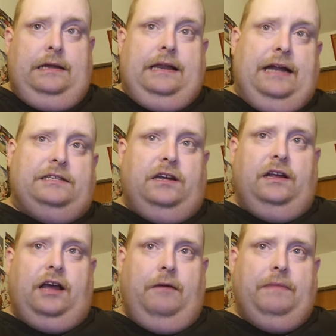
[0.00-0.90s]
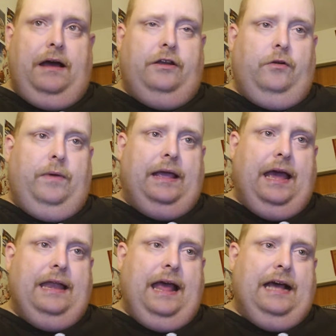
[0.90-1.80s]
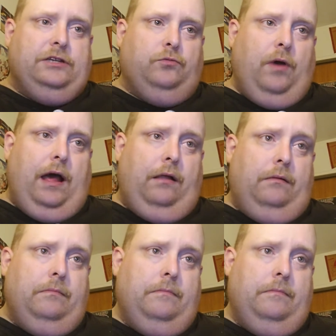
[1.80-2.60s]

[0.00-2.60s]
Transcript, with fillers: that's going to come down to the weekend as well.